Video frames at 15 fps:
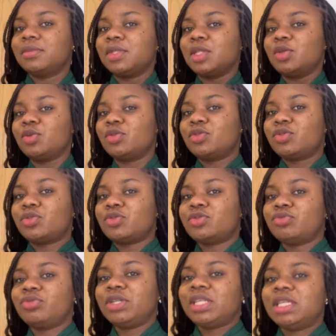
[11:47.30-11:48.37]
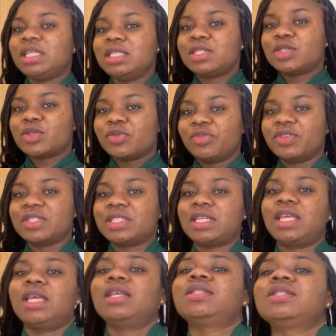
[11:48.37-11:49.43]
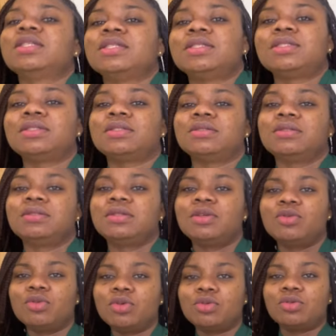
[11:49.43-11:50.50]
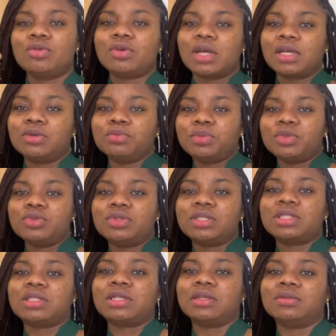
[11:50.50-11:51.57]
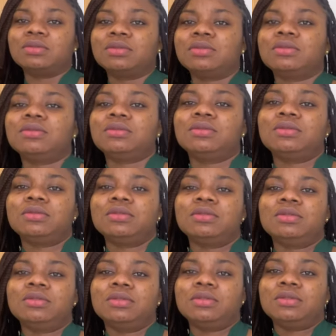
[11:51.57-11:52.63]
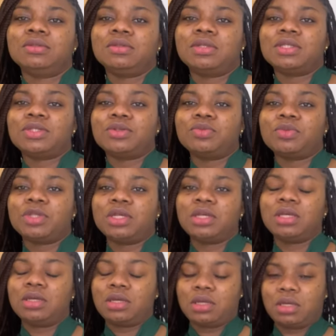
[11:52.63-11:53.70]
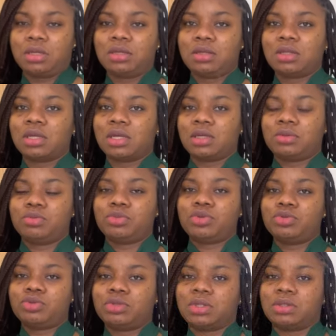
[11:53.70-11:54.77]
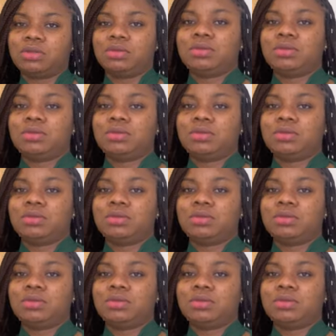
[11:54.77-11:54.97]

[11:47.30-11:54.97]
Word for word: Looks really sophisticated. Oh, I can pull this down. There's something in here that I can pull down.